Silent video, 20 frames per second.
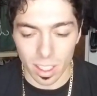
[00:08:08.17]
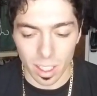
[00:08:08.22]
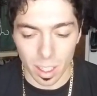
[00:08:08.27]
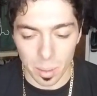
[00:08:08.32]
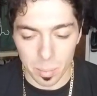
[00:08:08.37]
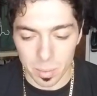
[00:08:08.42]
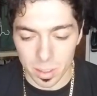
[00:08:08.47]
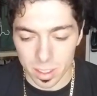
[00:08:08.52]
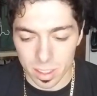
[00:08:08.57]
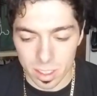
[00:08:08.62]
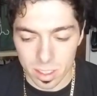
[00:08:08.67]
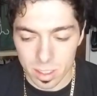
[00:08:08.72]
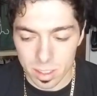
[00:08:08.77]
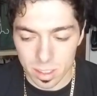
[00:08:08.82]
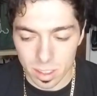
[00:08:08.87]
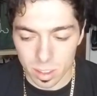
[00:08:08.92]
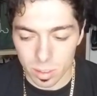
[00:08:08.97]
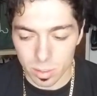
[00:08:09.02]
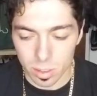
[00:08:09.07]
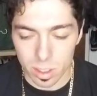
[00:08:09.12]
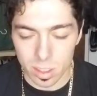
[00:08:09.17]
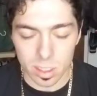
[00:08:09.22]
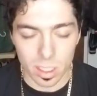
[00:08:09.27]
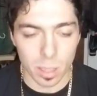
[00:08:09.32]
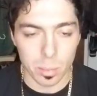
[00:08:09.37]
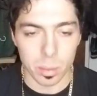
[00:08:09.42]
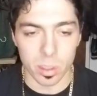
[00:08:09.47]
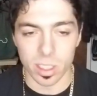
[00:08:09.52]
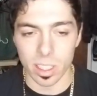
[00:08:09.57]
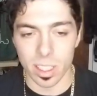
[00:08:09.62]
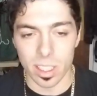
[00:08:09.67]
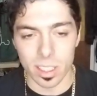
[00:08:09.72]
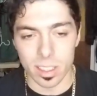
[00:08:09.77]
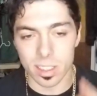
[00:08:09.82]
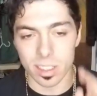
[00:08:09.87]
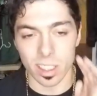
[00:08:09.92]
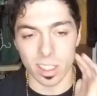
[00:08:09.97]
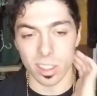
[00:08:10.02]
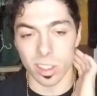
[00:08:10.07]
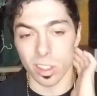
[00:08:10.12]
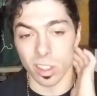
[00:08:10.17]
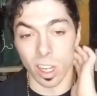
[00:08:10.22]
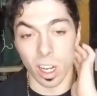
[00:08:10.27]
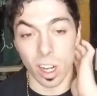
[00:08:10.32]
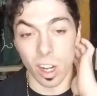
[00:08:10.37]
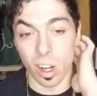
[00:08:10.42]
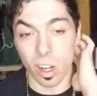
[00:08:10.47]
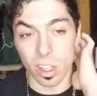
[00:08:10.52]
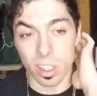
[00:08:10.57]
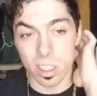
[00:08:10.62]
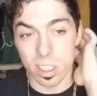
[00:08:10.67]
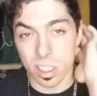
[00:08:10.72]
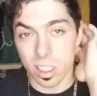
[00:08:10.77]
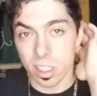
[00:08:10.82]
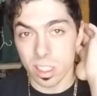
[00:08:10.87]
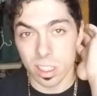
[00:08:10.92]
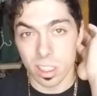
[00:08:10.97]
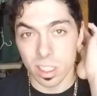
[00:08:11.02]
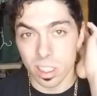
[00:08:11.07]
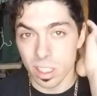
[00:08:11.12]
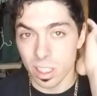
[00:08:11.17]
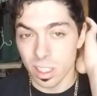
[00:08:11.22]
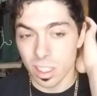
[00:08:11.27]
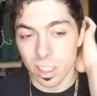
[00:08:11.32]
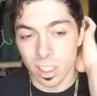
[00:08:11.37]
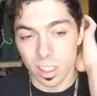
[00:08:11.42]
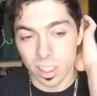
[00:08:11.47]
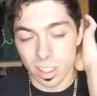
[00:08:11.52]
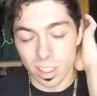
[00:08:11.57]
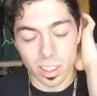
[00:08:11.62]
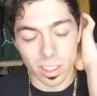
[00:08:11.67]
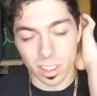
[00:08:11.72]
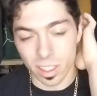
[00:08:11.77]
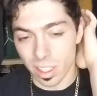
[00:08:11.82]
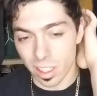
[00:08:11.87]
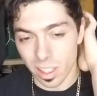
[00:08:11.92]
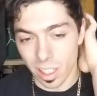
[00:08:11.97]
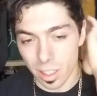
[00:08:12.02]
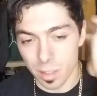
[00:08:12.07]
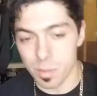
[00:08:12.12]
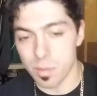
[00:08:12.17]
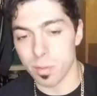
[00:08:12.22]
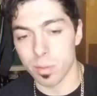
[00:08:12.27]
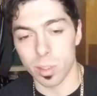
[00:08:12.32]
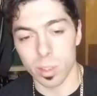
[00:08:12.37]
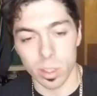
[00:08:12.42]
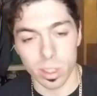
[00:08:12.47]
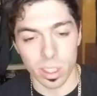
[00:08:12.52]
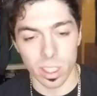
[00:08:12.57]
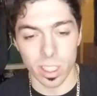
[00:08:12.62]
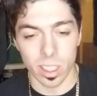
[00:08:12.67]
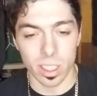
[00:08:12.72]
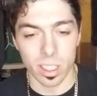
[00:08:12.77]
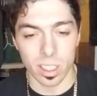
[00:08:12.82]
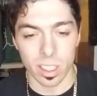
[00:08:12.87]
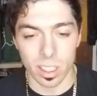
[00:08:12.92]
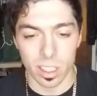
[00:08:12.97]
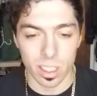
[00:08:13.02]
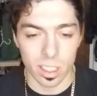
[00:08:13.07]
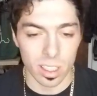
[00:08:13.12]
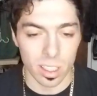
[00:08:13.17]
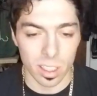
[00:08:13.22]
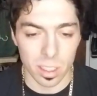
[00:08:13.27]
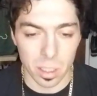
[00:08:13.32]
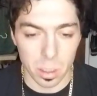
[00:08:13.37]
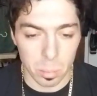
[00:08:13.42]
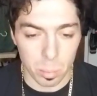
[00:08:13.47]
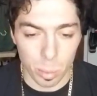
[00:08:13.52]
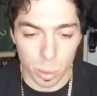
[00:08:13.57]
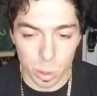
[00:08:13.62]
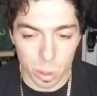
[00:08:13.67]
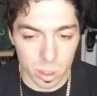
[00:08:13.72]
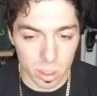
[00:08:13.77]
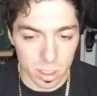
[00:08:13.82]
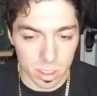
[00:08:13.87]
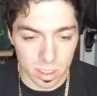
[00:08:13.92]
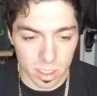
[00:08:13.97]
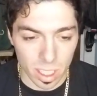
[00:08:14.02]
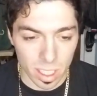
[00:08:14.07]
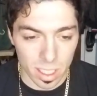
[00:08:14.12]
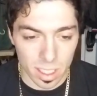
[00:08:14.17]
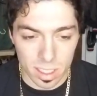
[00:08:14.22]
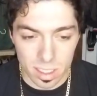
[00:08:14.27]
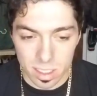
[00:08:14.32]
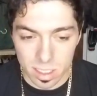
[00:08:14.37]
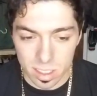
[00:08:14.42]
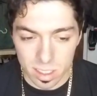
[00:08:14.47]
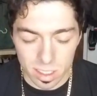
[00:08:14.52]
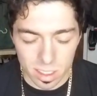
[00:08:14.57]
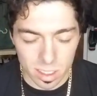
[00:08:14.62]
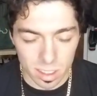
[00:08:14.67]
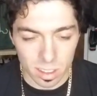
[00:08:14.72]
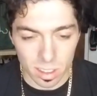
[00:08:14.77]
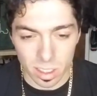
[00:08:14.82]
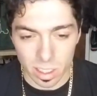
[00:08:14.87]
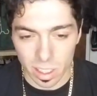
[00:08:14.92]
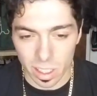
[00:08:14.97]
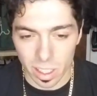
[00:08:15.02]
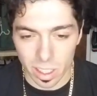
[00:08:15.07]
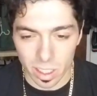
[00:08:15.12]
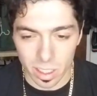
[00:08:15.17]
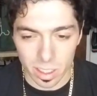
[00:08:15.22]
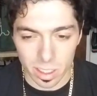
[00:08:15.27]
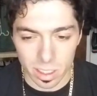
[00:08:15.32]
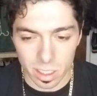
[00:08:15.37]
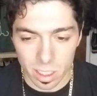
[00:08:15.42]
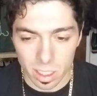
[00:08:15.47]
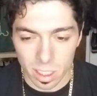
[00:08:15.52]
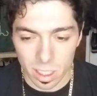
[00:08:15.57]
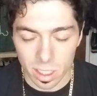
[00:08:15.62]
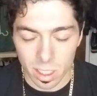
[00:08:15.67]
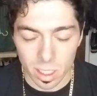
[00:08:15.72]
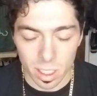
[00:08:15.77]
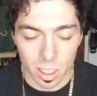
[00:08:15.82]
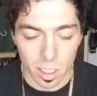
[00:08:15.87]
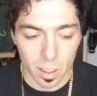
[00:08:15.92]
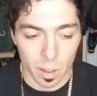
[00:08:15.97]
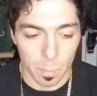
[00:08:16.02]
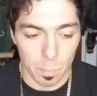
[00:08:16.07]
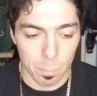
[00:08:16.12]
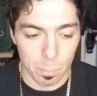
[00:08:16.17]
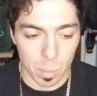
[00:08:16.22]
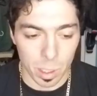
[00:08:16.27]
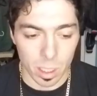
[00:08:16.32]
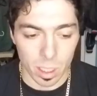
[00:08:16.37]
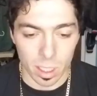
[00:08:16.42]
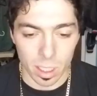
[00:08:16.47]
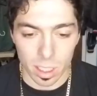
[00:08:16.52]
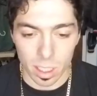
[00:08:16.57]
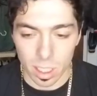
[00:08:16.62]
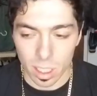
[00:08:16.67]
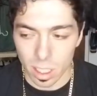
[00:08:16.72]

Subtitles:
I mean, just the first couple of hits, like, they're not harsh. You're getting that full hit. The pull is nice. It's a little airy. But,